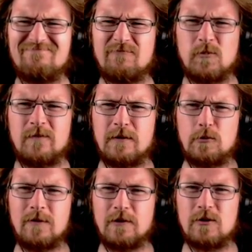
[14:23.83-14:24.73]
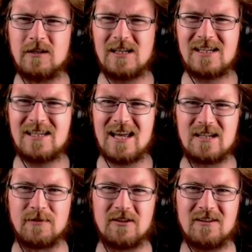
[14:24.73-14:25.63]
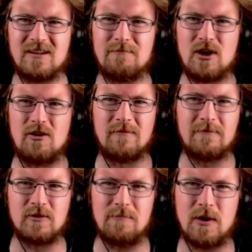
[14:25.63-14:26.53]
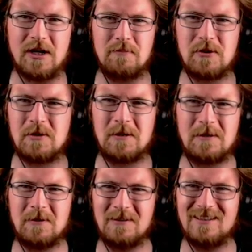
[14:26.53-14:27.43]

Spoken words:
With all the sediment at the bottom from the pipes, you know?